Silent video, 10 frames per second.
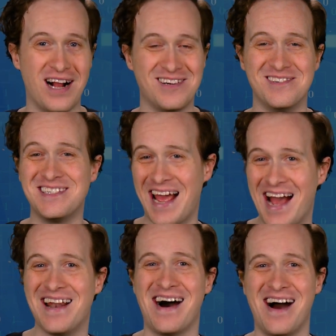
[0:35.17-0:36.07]
factors
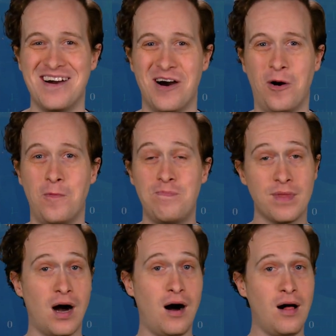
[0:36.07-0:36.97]
and I.O.
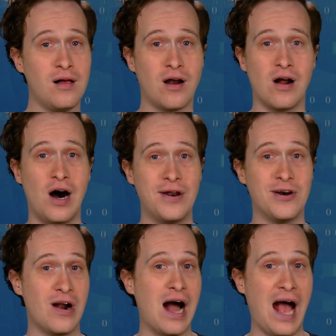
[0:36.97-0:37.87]
All are
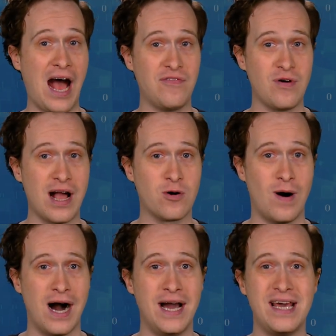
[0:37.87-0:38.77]
under a half rack
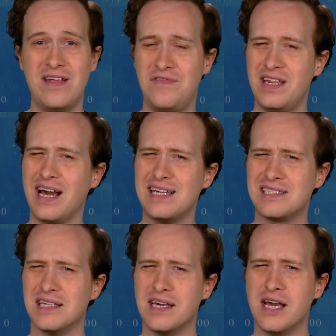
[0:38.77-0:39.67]
wide and fit
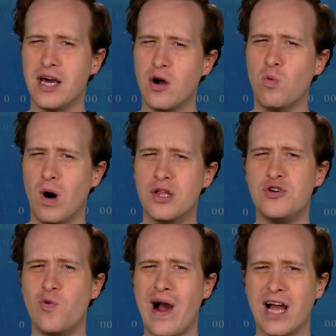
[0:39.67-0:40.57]
nicely in a
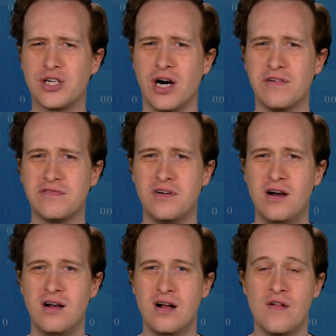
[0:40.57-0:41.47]
1U rack shelf.
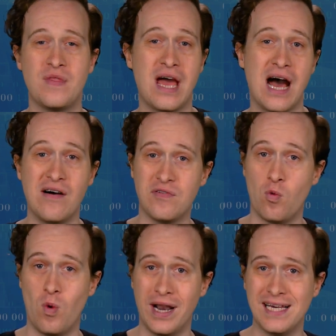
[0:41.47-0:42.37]
They
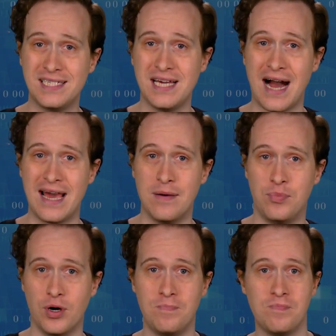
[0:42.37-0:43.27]
have one SDI
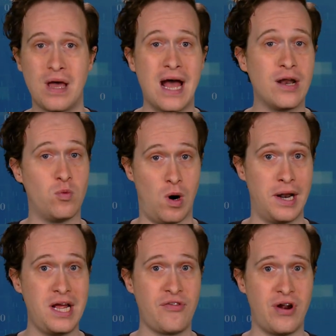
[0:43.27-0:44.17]
input and
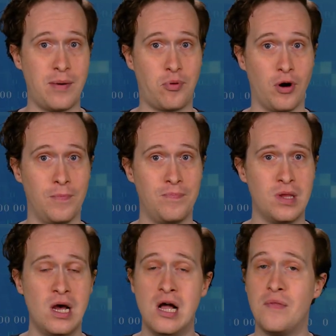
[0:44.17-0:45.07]
one Ethernet port.
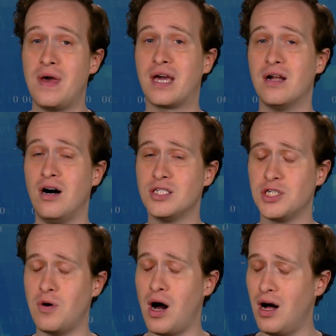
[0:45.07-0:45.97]
And they can
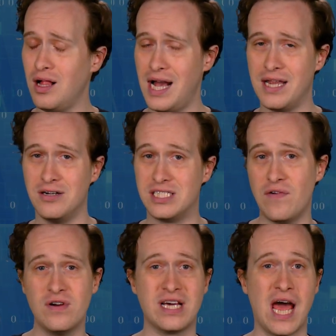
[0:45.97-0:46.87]
also all handle
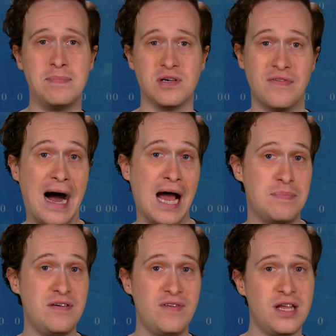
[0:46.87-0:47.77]
different types of
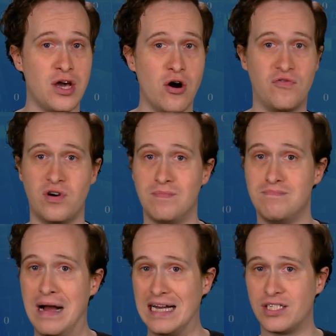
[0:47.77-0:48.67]
IP video from
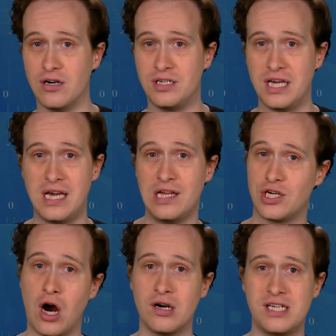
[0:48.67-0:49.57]
SRT
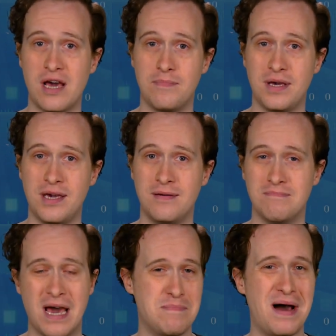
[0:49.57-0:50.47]
to RTMP
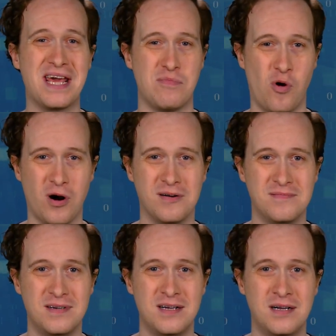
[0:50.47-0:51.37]
and many more.
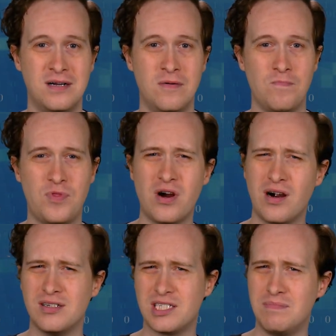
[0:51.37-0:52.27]
There
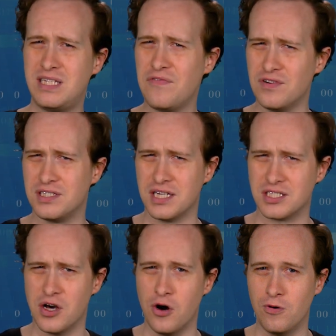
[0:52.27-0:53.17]
are some
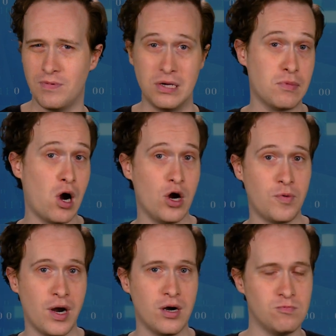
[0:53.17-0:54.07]
differences though in
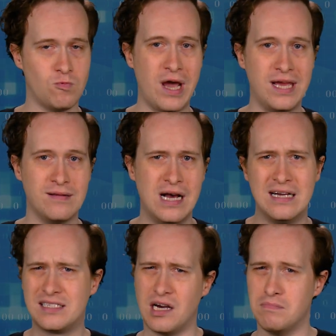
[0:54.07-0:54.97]
hardware, weight,
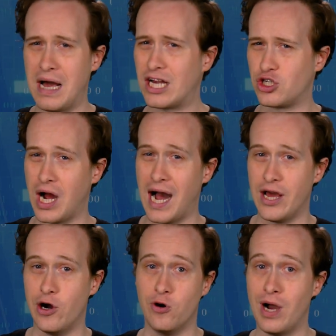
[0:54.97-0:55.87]
some extra
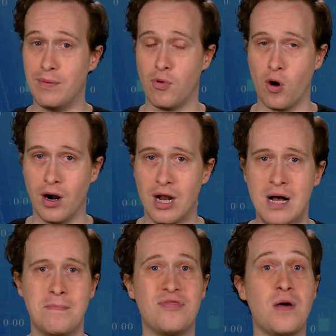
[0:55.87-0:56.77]
I.O. and more,
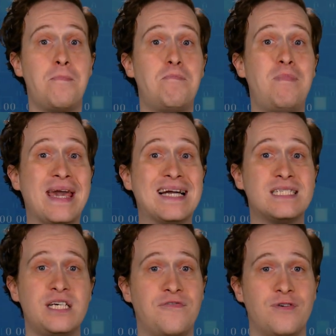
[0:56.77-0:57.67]
but the
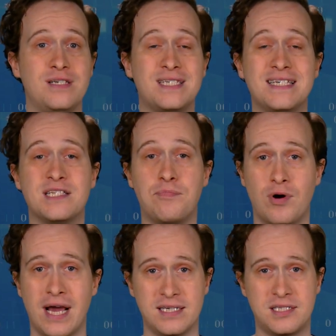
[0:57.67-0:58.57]
biggest difference is the
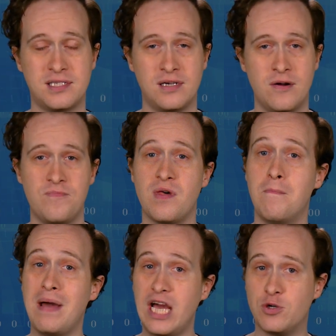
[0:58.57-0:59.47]
price. The
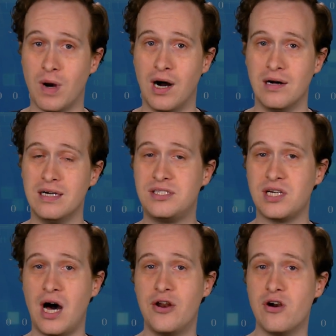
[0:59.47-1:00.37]
Magewell
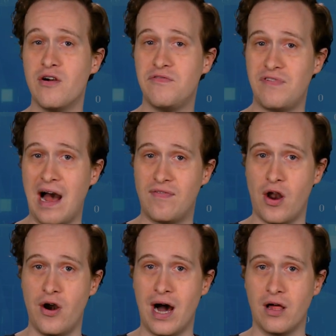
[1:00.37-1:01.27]
is under
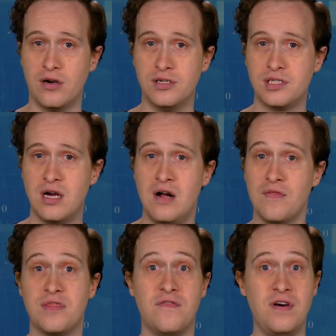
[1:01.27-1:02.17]
$500,
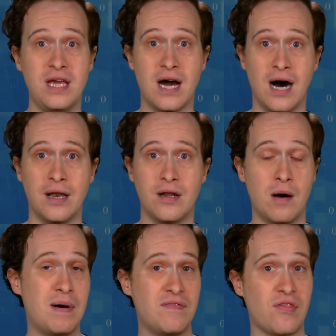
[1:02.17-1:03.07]
the Videon
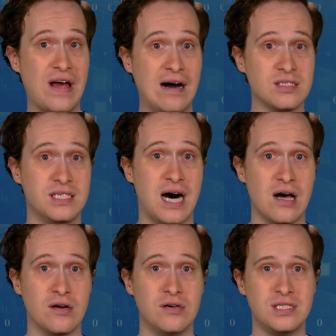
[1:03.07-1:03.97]
above
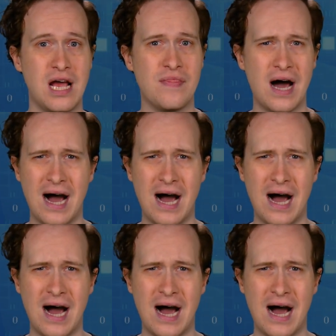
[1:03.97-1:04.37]
$1,000, and the